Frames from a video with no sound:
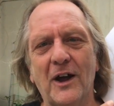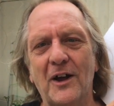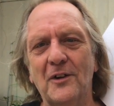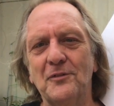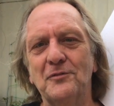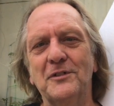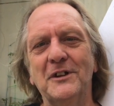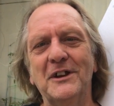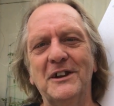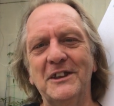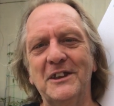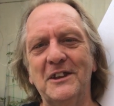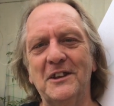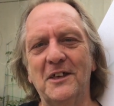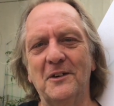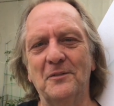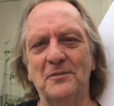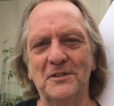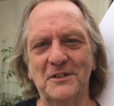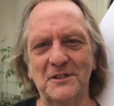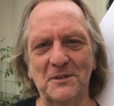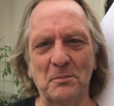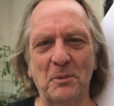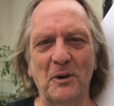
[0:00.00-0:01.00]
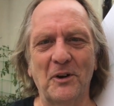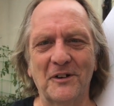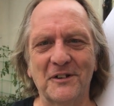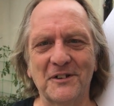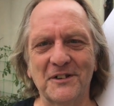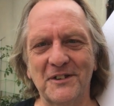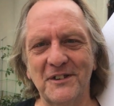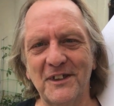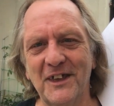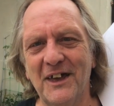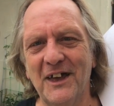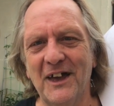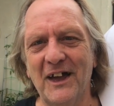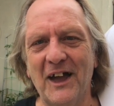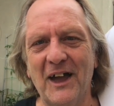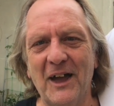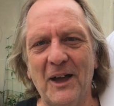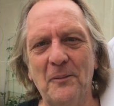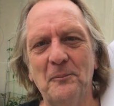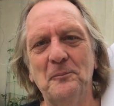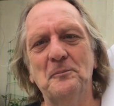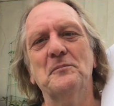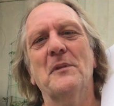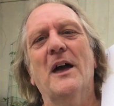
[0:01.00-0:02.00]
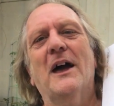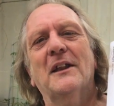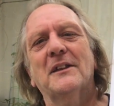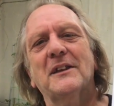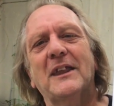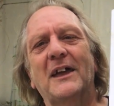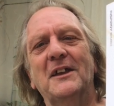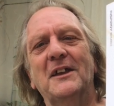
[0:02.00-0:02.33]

I really love this box, um, and